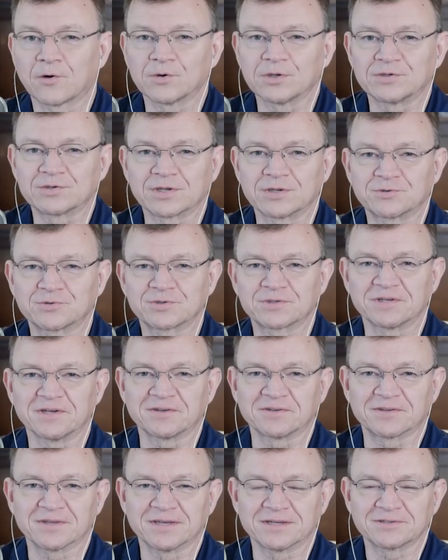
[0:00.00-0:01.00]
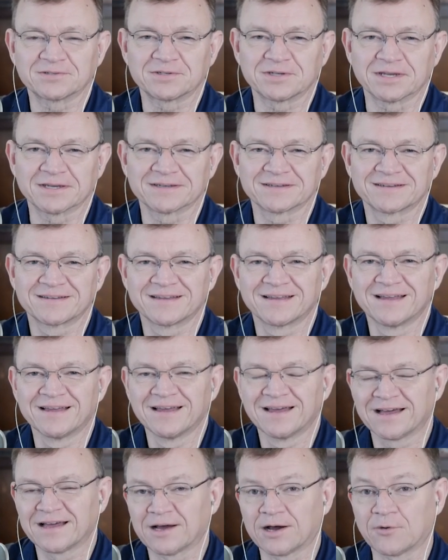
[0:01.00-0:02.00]
Always that are interesting things, yeah.
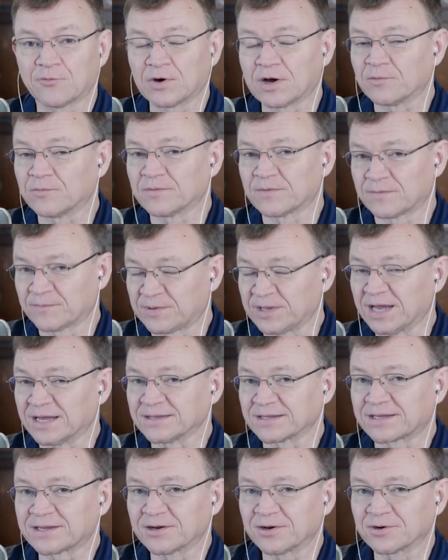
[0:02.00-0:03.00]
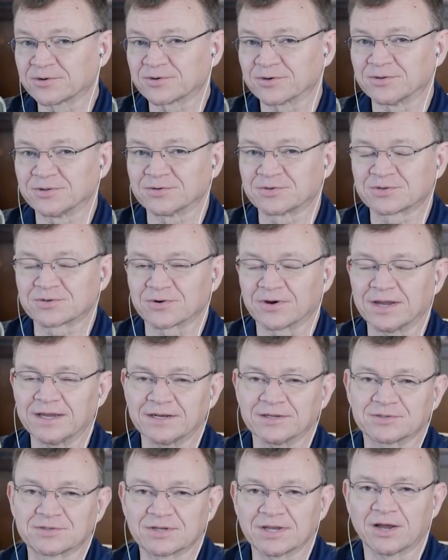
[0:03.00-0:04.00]
Beyond the character of the
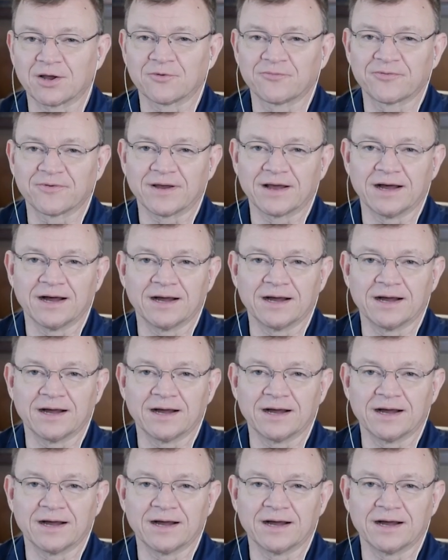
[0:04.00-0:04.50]
strain itself,